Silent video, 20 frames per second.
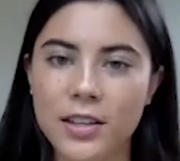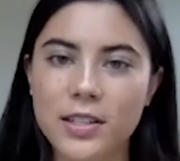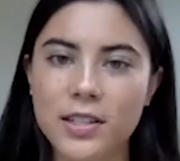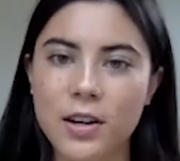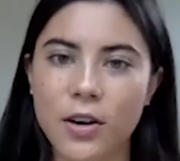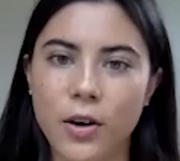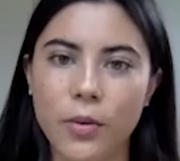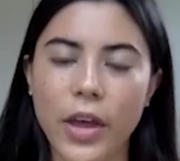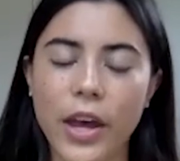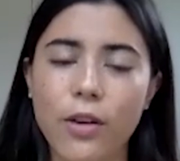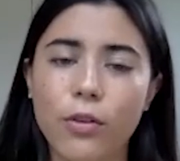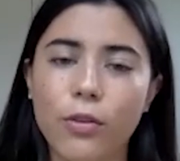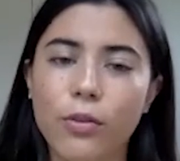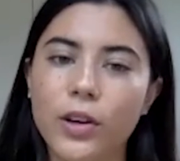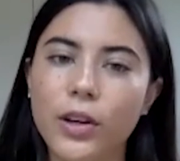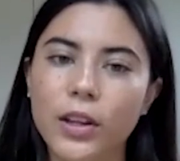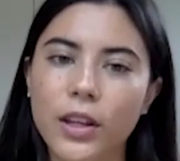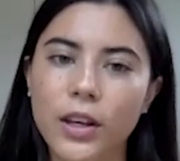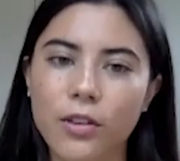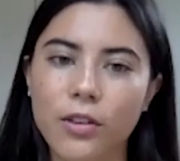So I
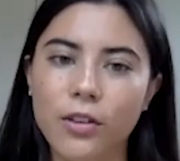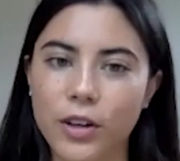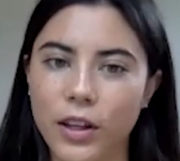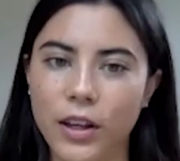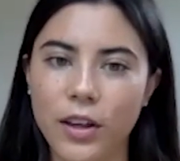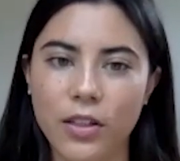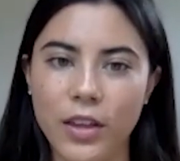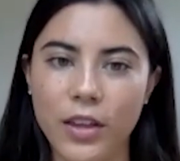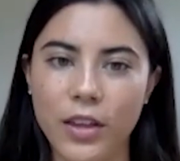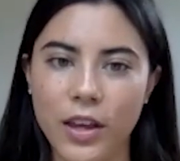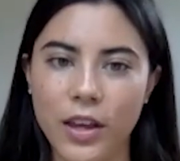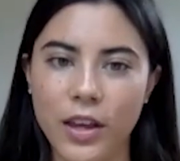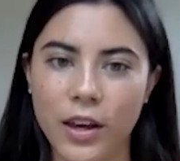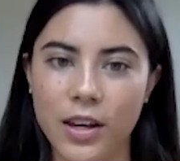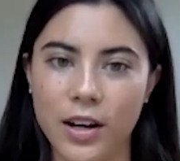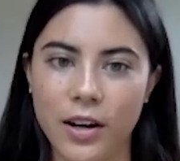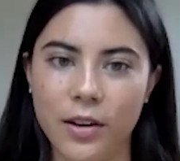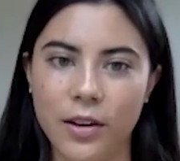really think